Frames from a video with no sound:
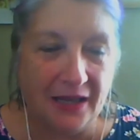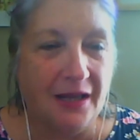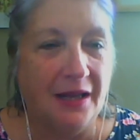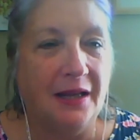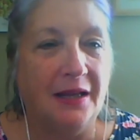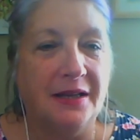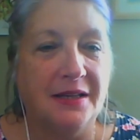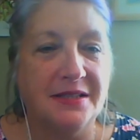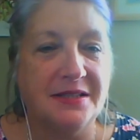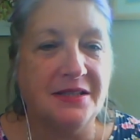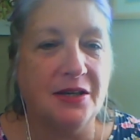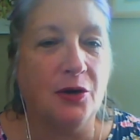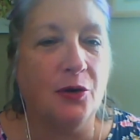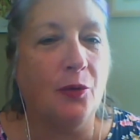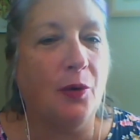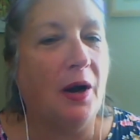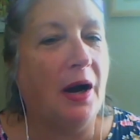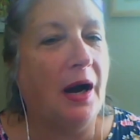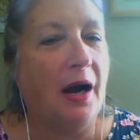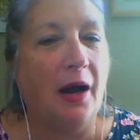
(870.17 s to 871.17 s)

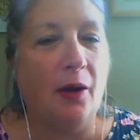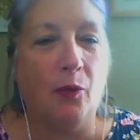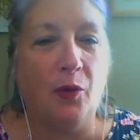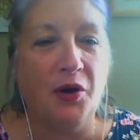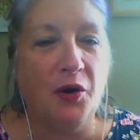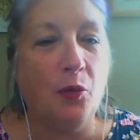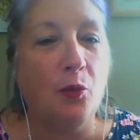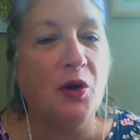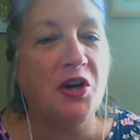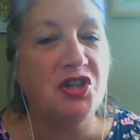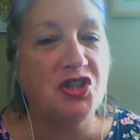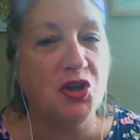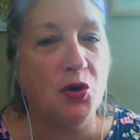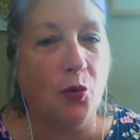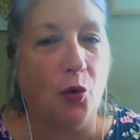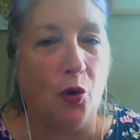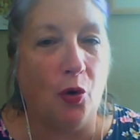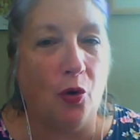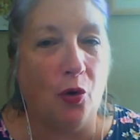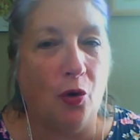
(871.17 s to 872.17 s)
So I want to wish you
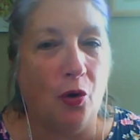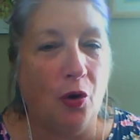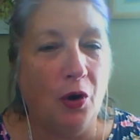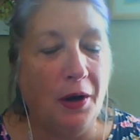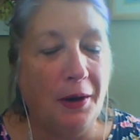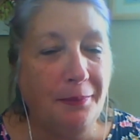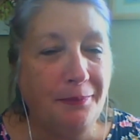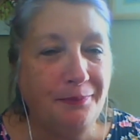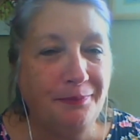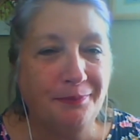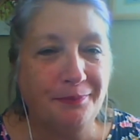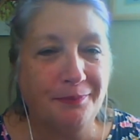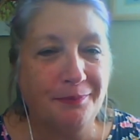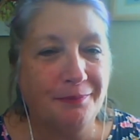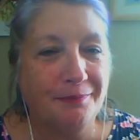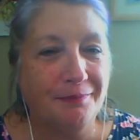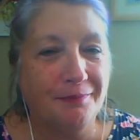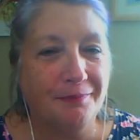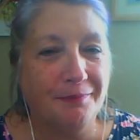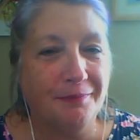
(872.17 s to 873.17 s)
all
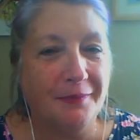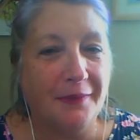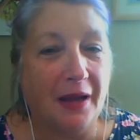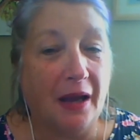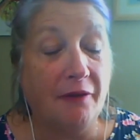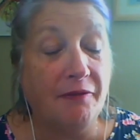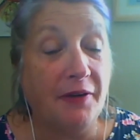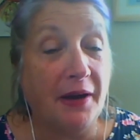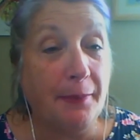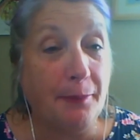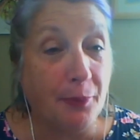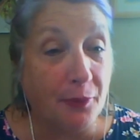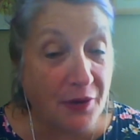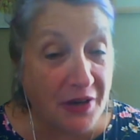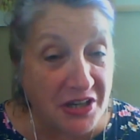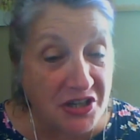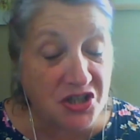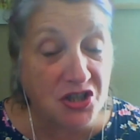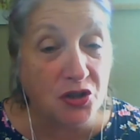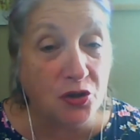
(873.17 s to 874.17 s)
a
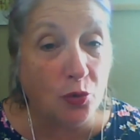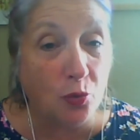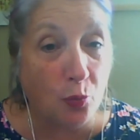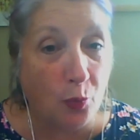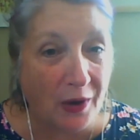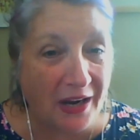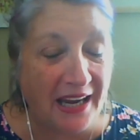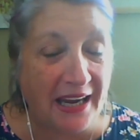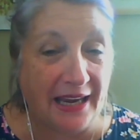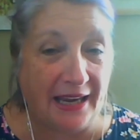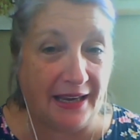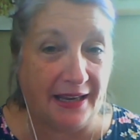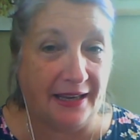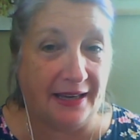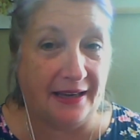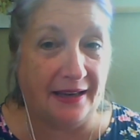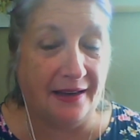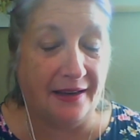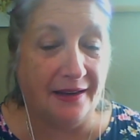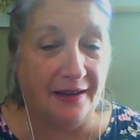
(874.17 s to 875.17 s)
vibrational
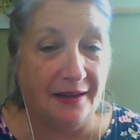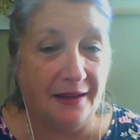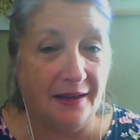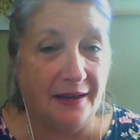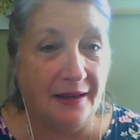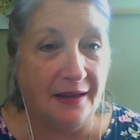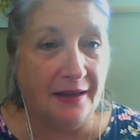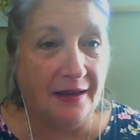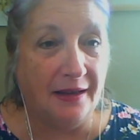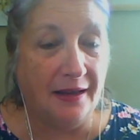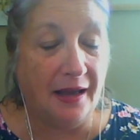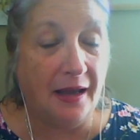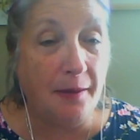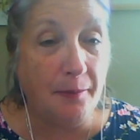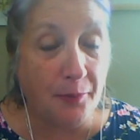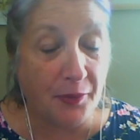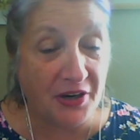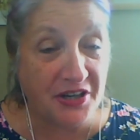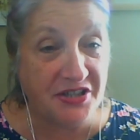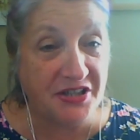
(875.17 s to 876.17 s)
week,
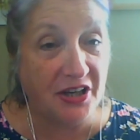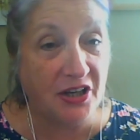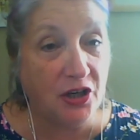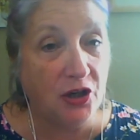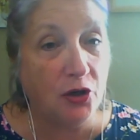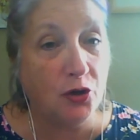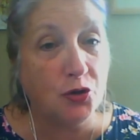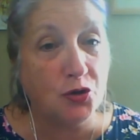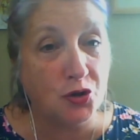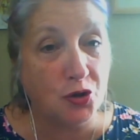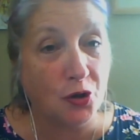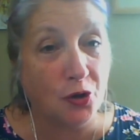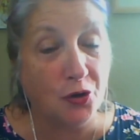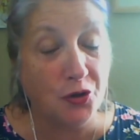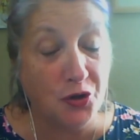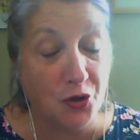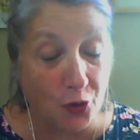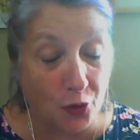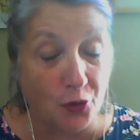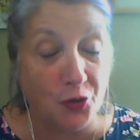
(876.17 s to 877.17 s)
embracing
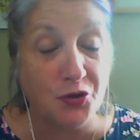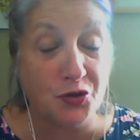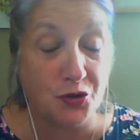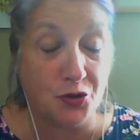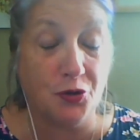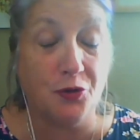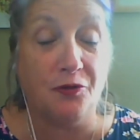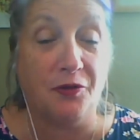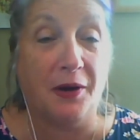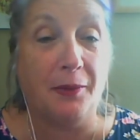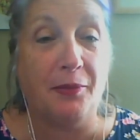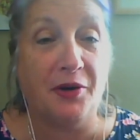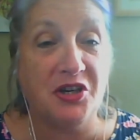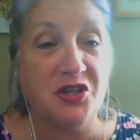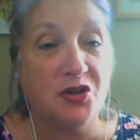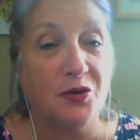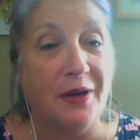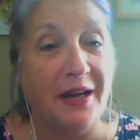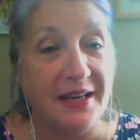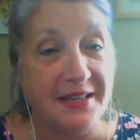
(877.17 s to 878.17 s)
your true
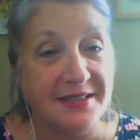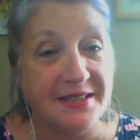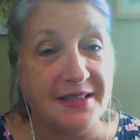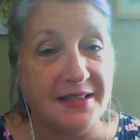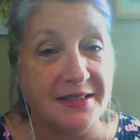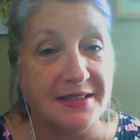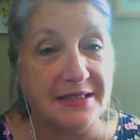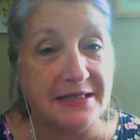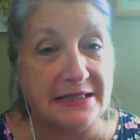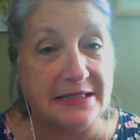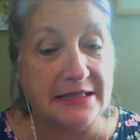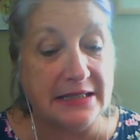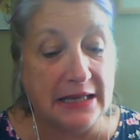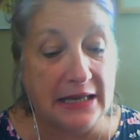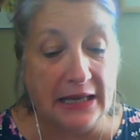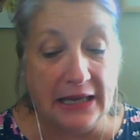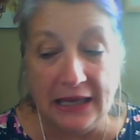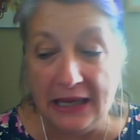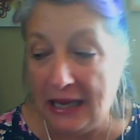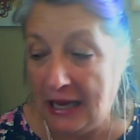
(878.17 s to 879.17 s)
vibrational essence.
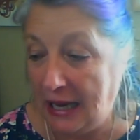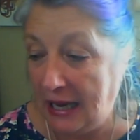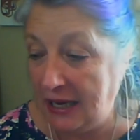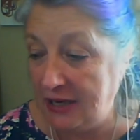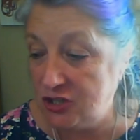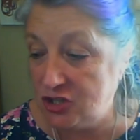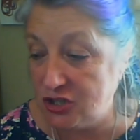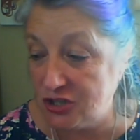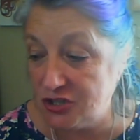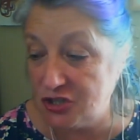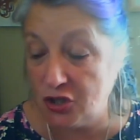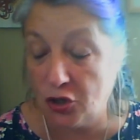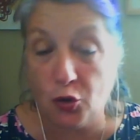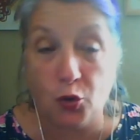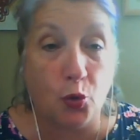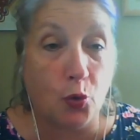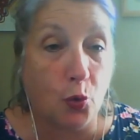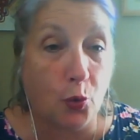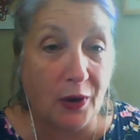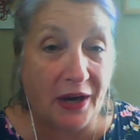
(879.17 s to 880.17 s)
And just a
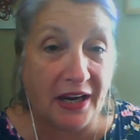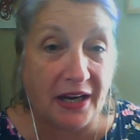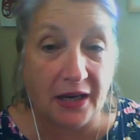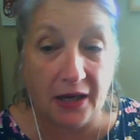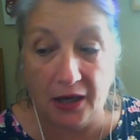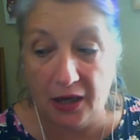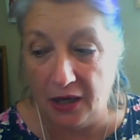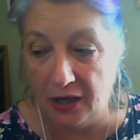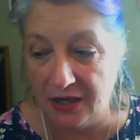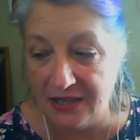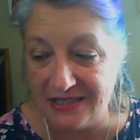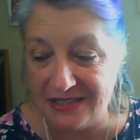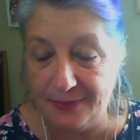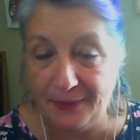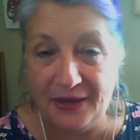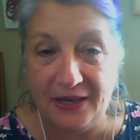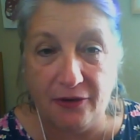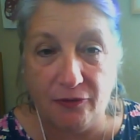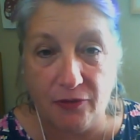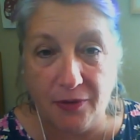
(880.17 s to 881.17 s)
quick last
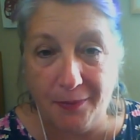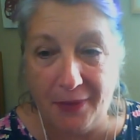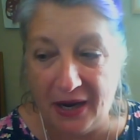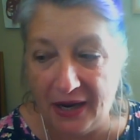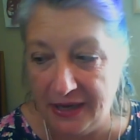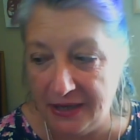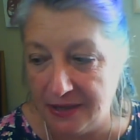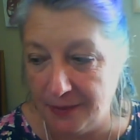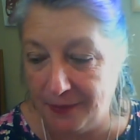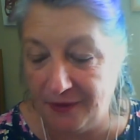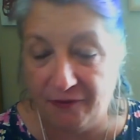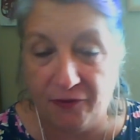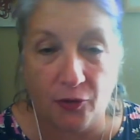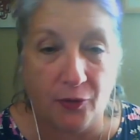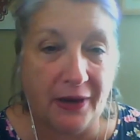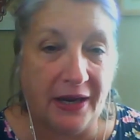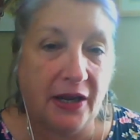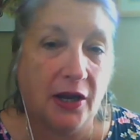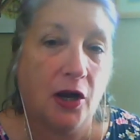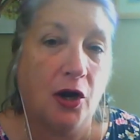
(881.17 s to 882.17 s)
minute reminder before
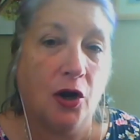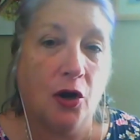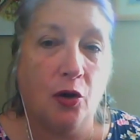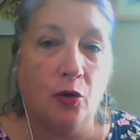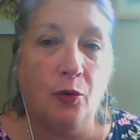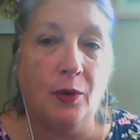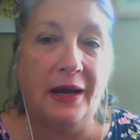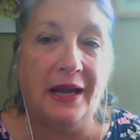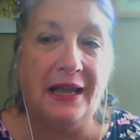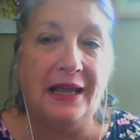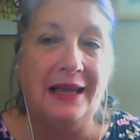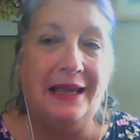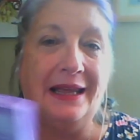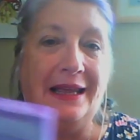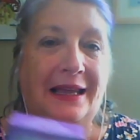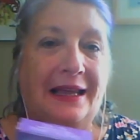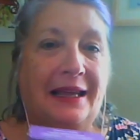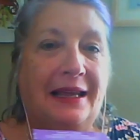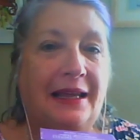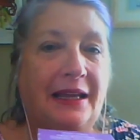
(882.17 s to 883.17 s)
I go,
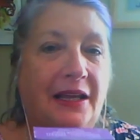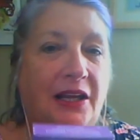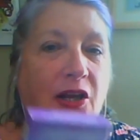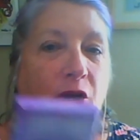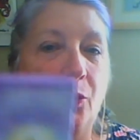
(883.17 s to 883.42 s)
you